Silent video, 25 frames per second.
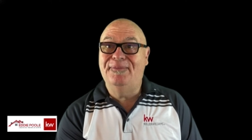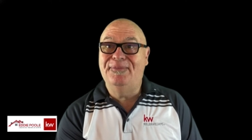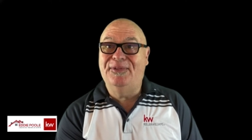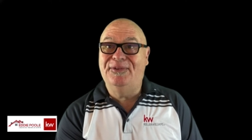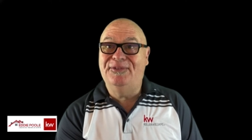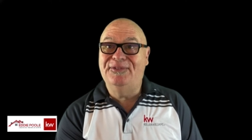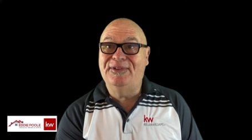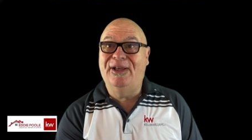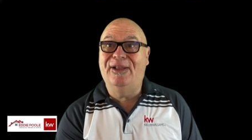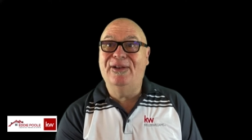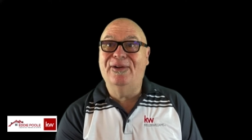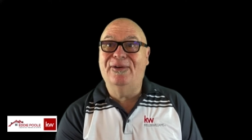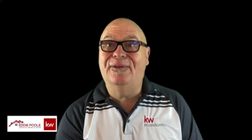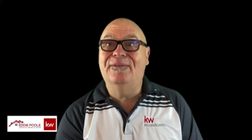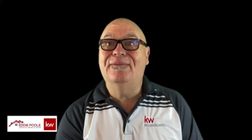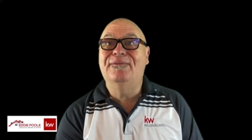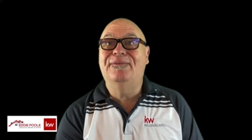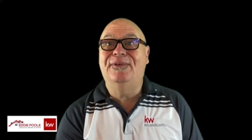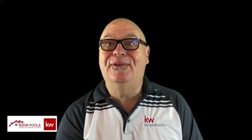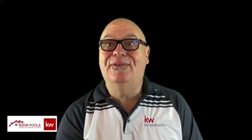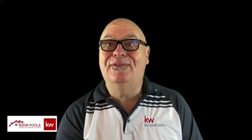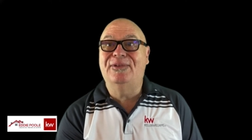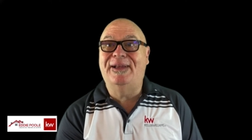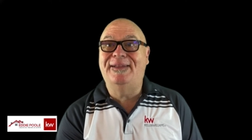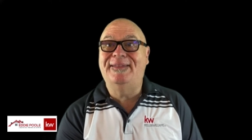the seller
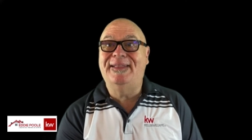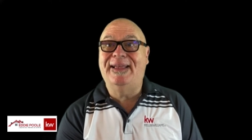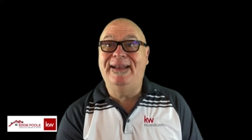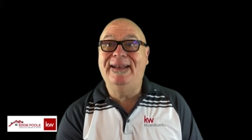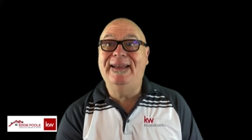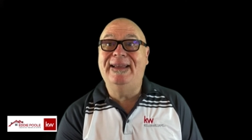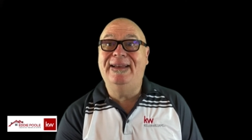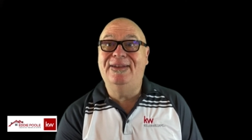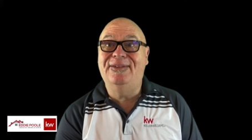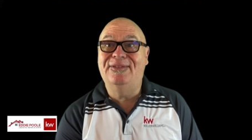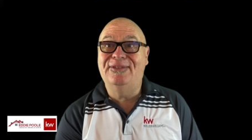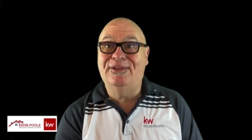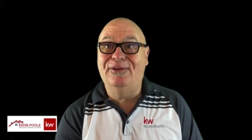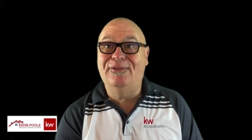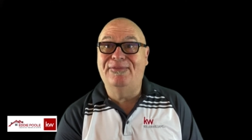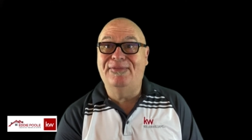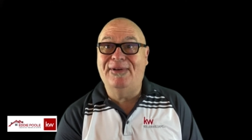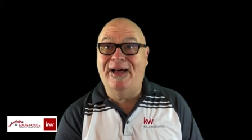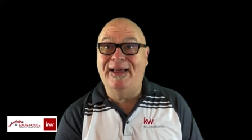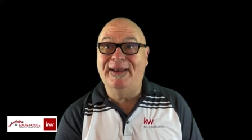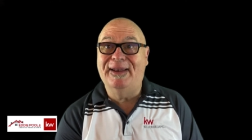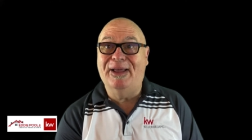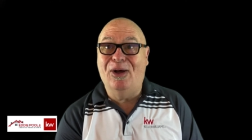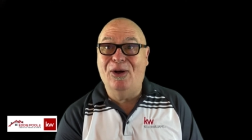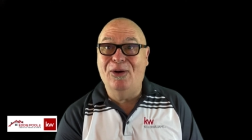feels like they need to still
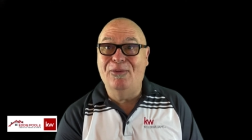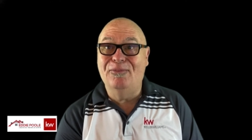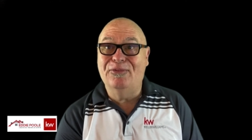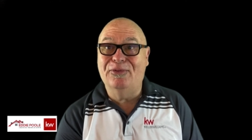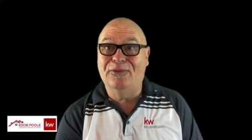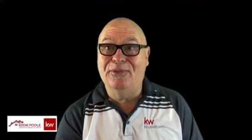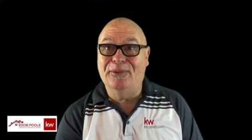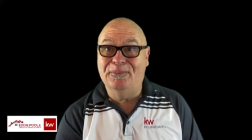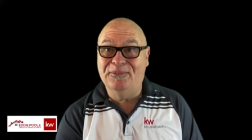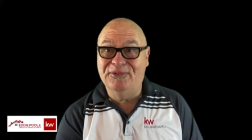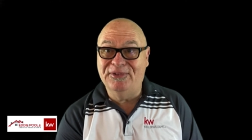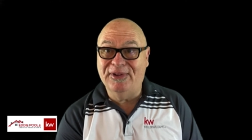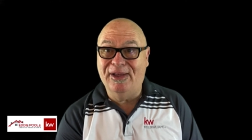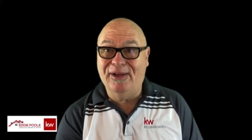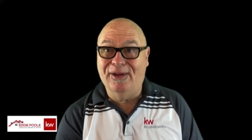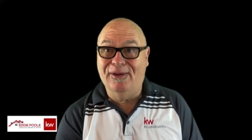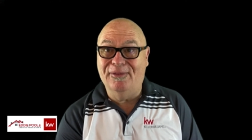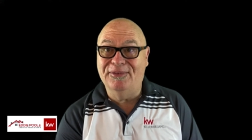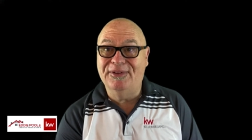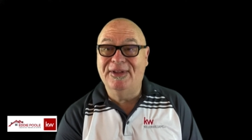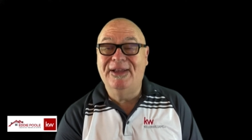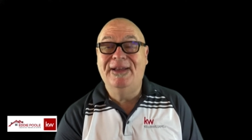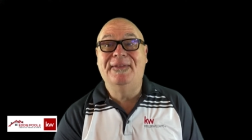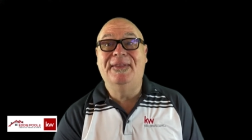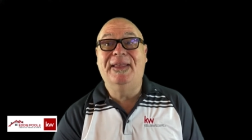find a home for
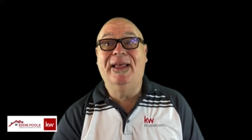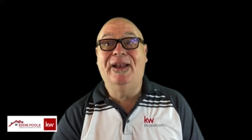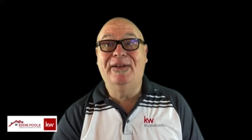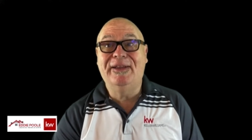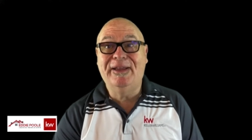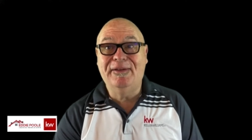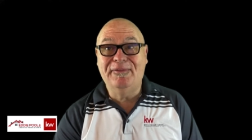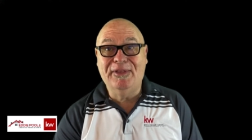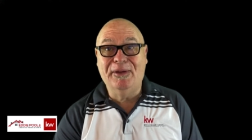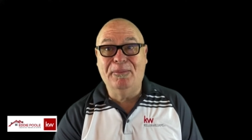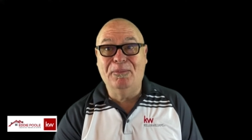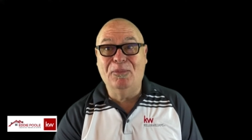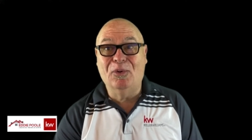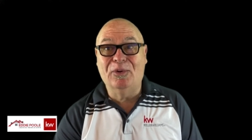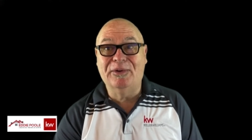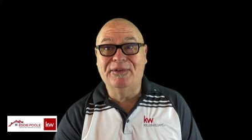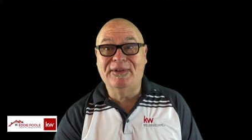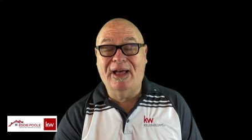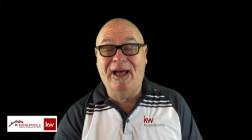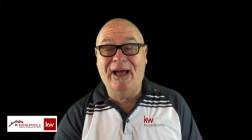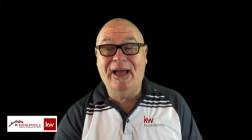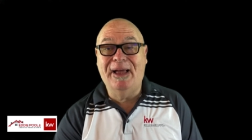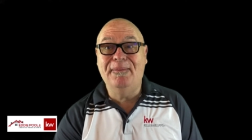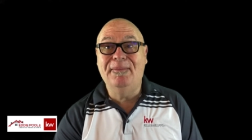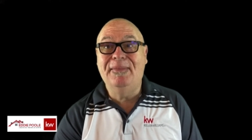themselves. That'll give them more
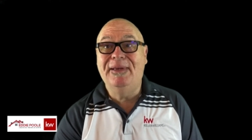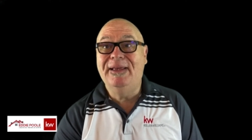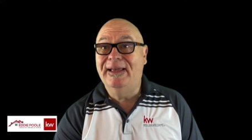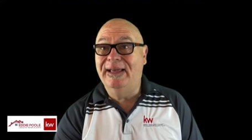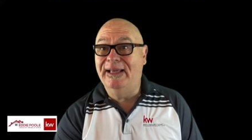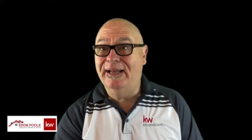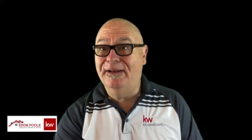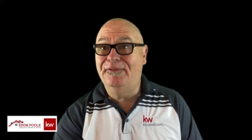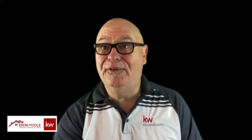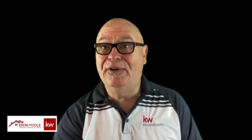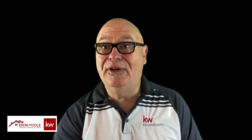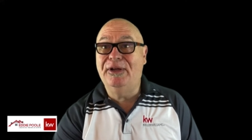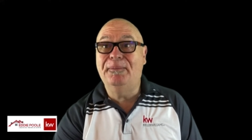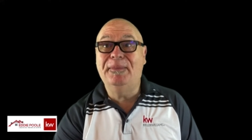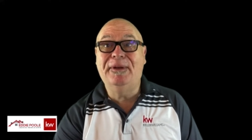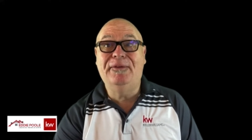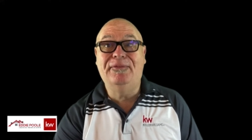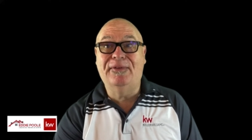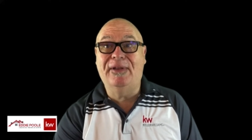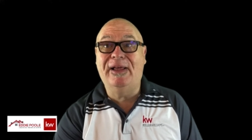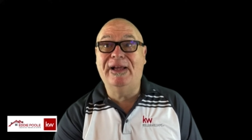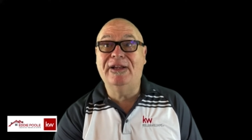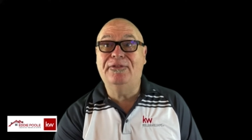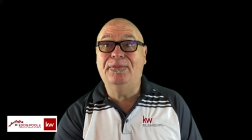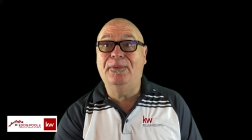time, and if you can be
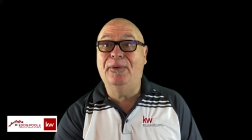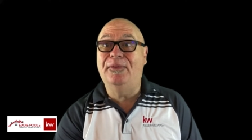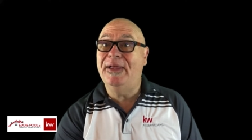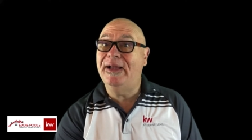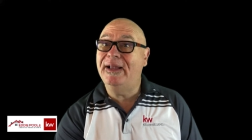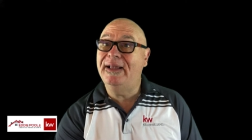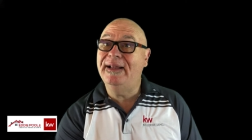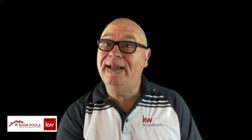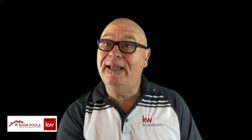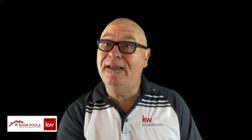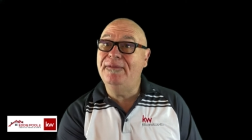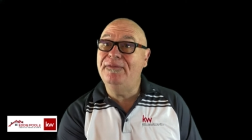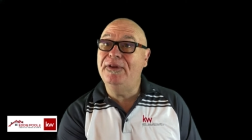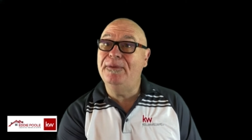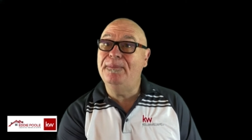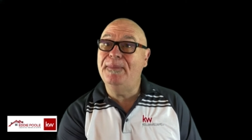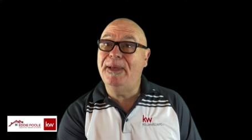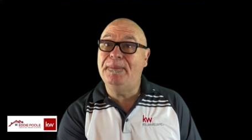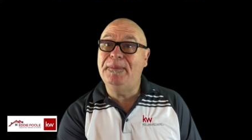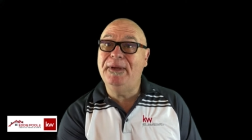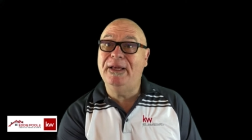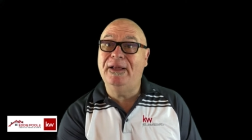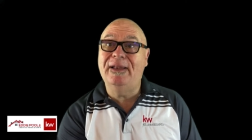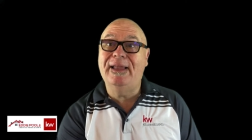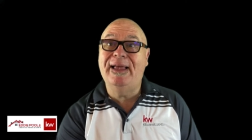flexible, that could give you
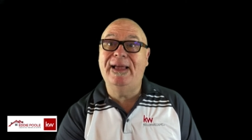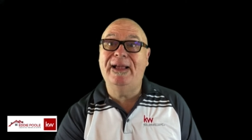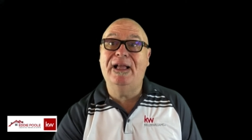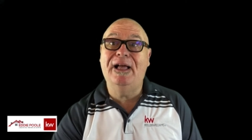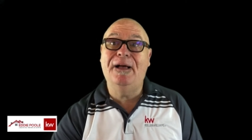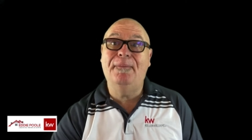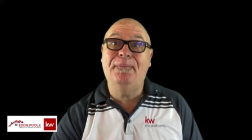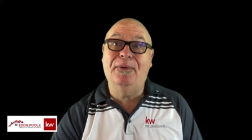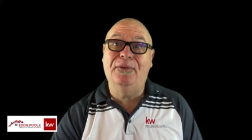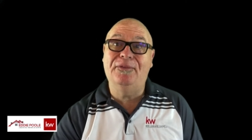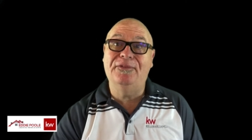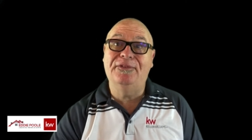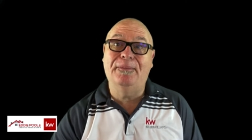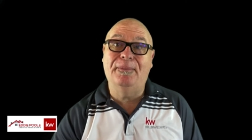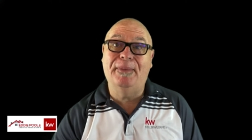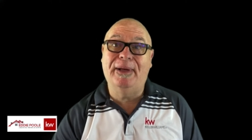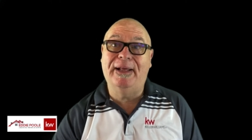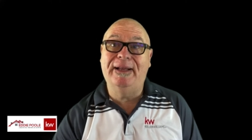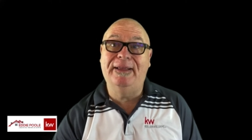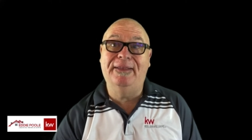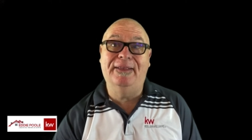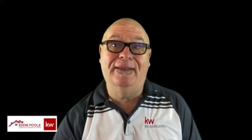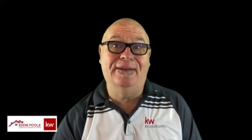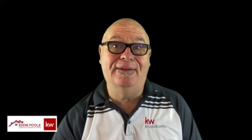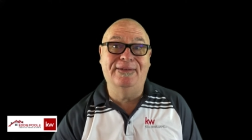maybe a leg up on
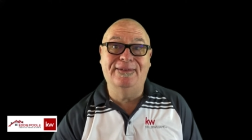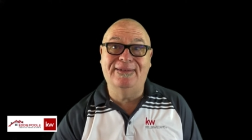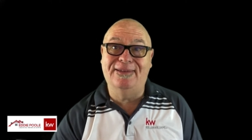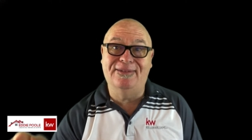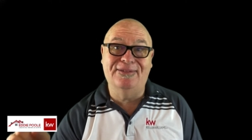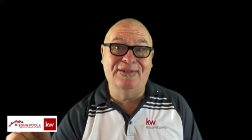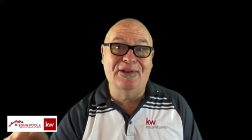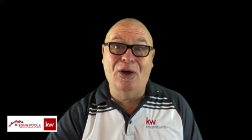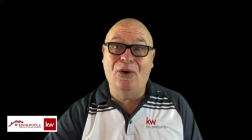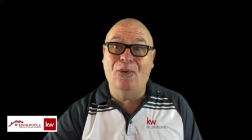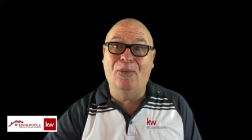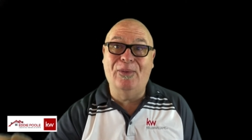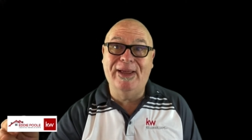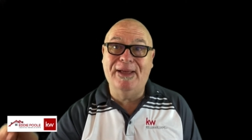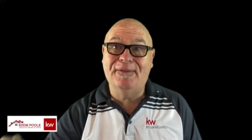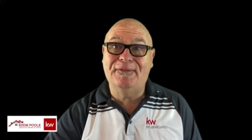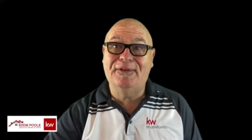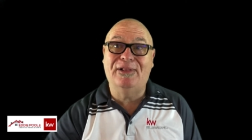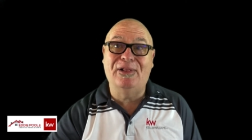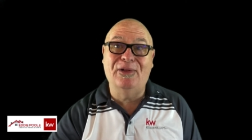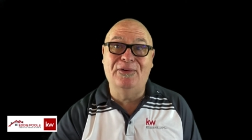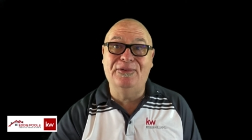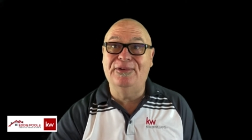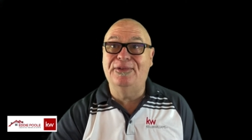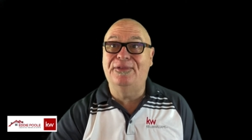somebody that says, no, we have to
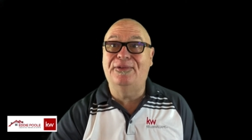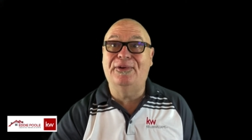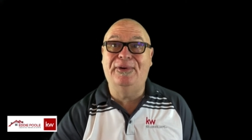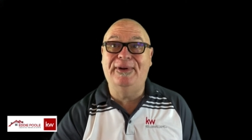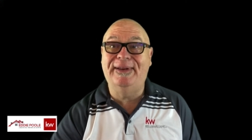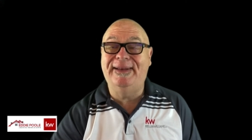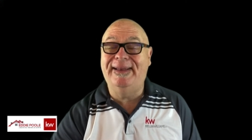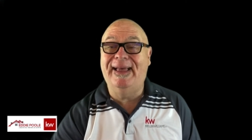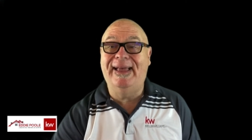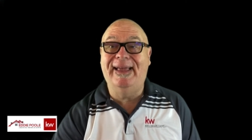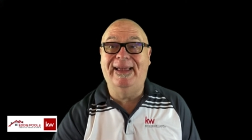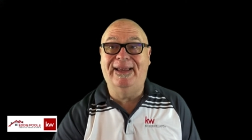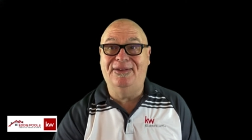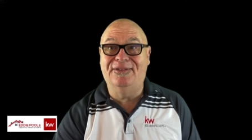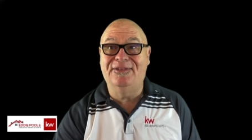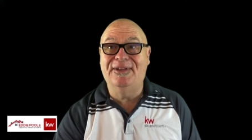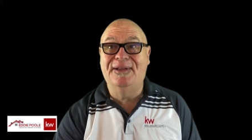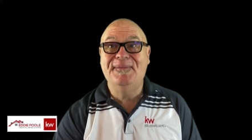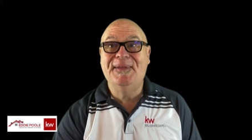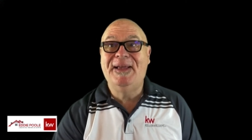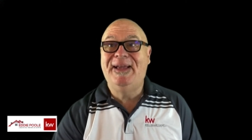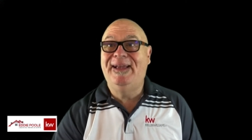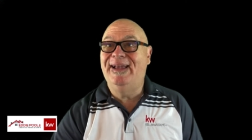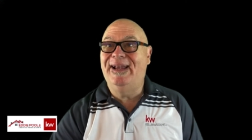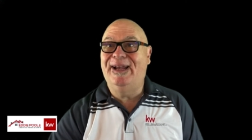close in 30 days.
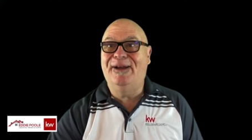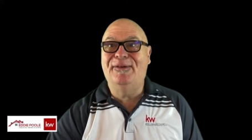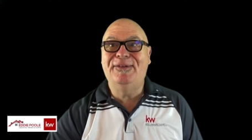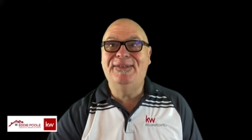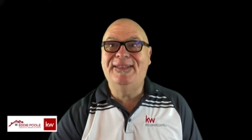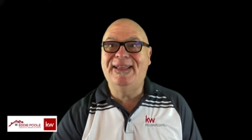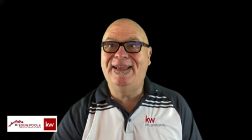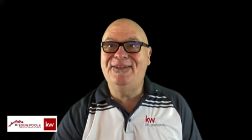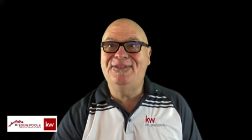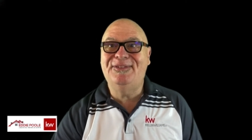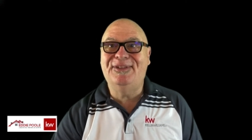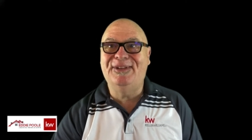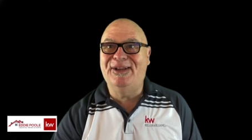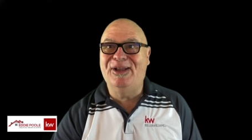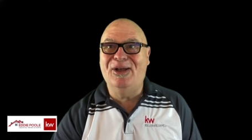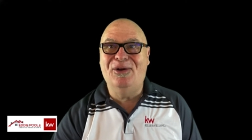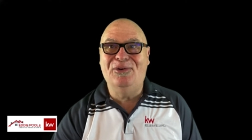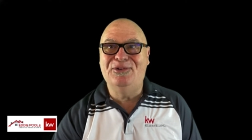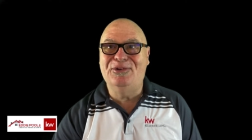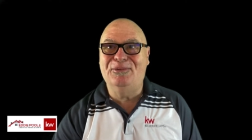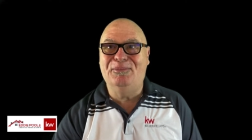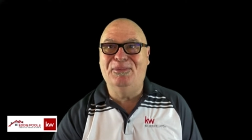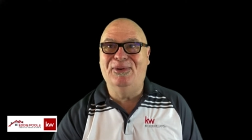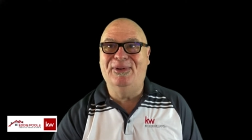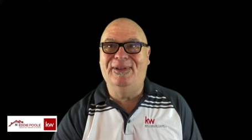Everything's
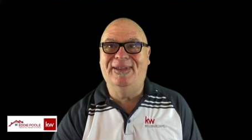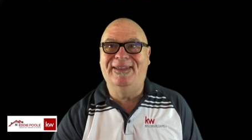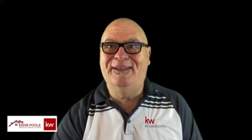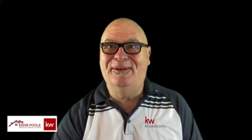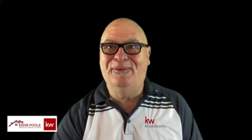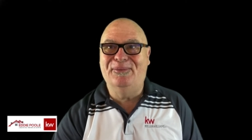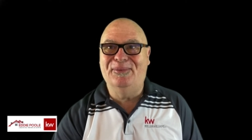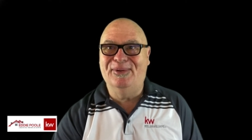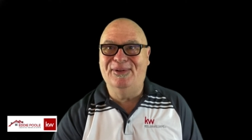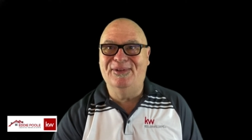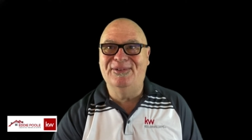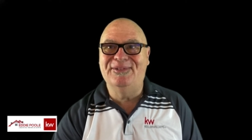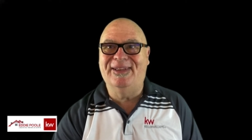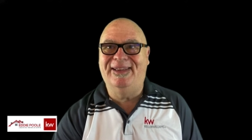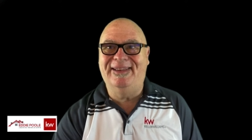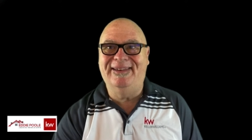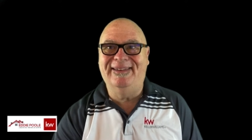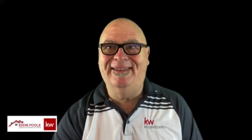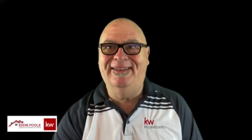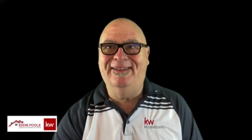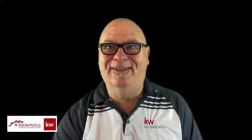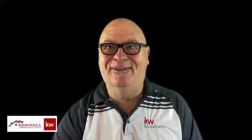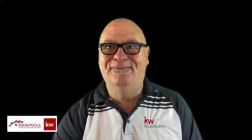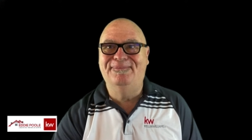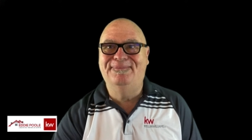negotiable in a real estate
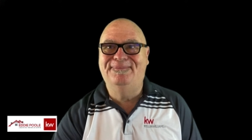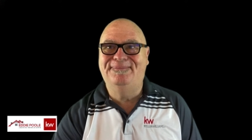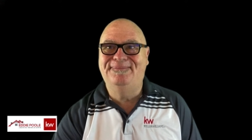deal.